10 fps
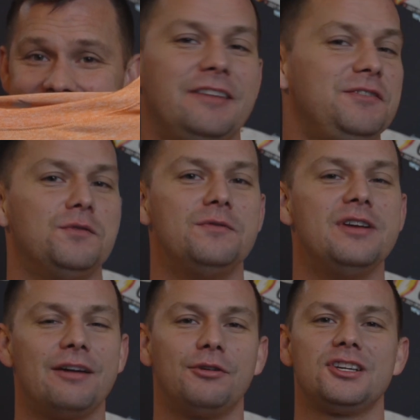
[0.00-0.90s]
If you've
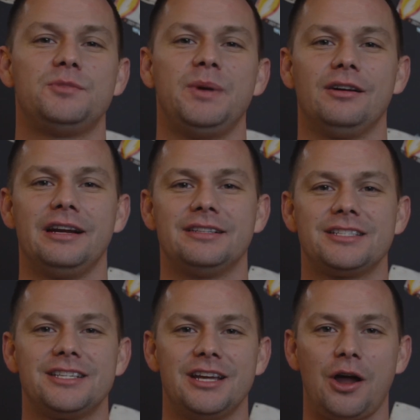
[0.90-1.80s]
never
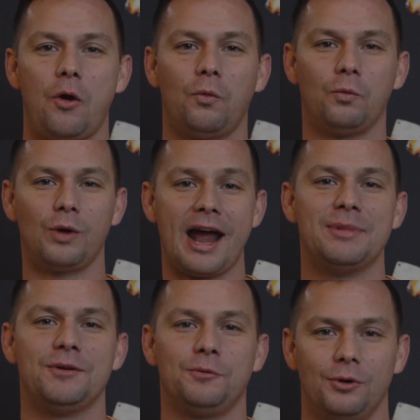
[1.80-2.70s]
experienced
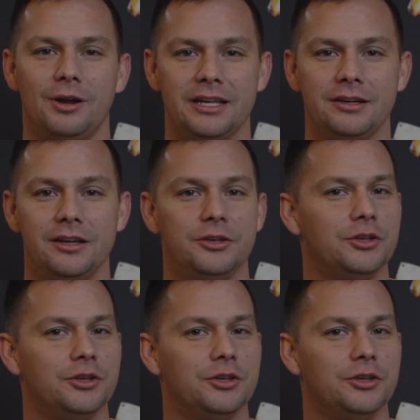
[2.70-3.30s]
rabbit running,